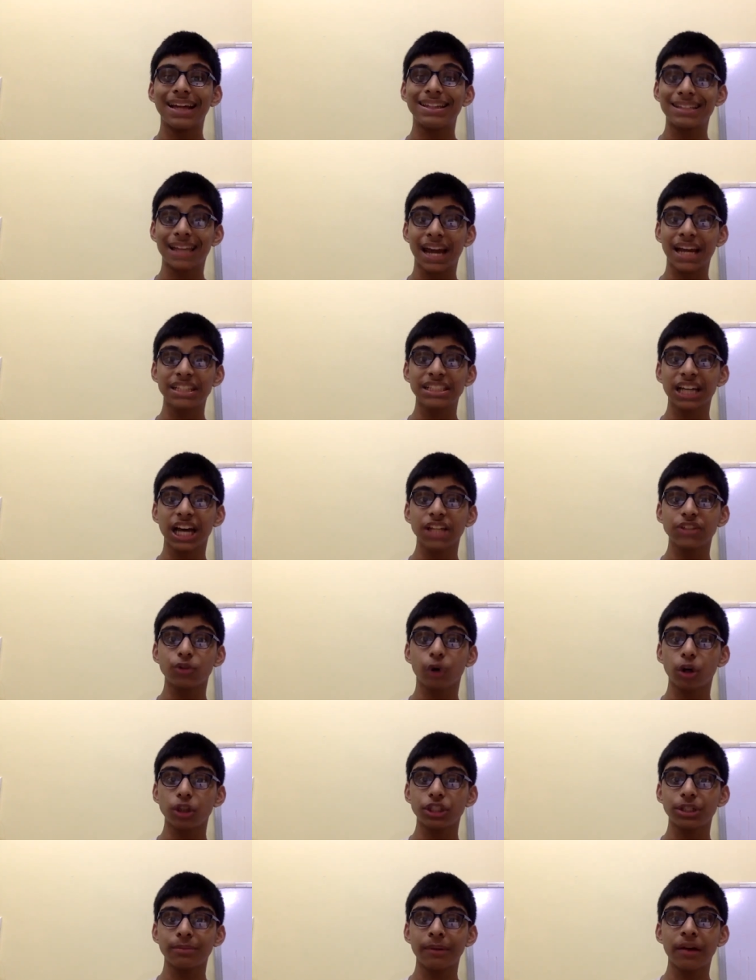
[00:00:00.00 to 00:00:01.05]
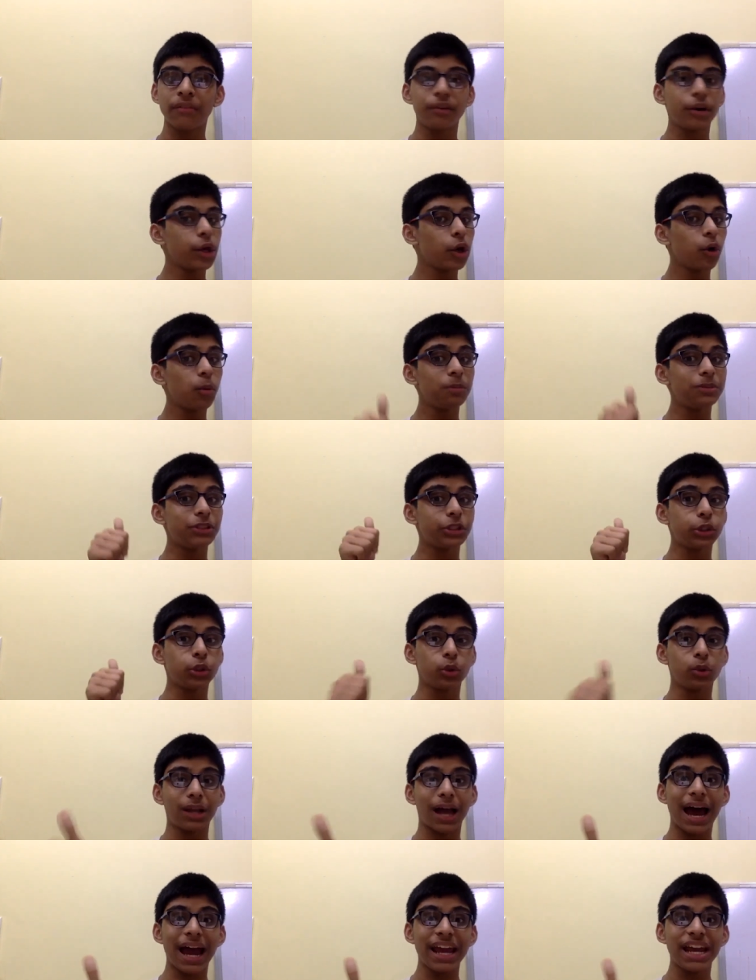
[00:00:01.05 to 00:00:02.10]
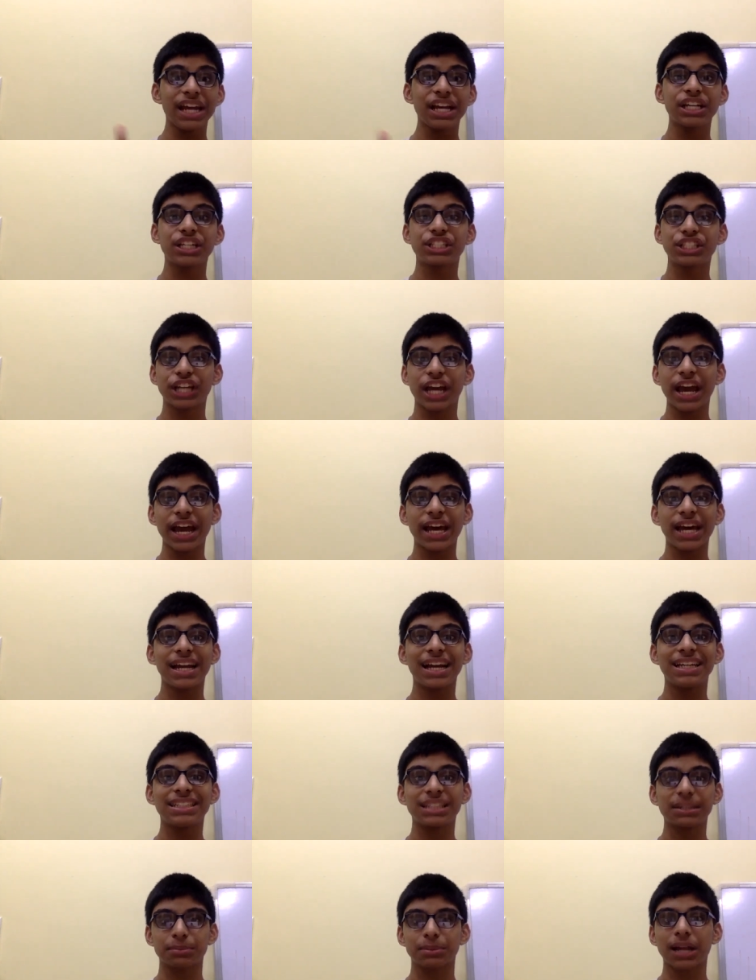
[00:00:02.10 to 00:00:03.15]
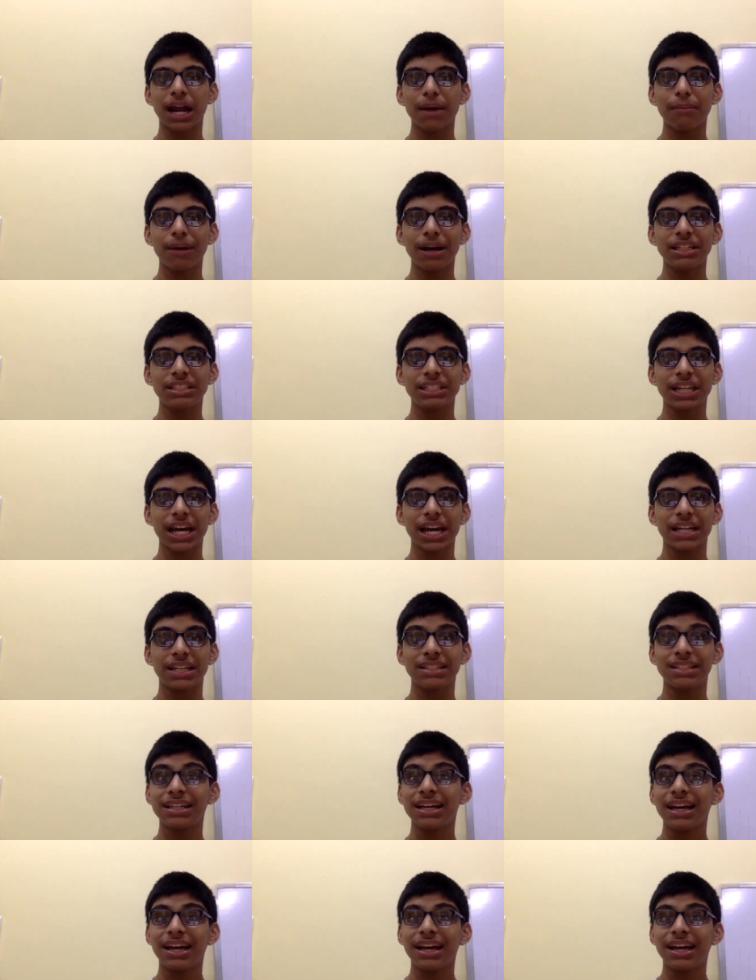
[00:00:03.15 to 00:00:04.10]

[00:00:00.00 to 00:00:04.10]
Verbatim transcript: Thanks guys for watching my video. Please do like, share and subscribe my channel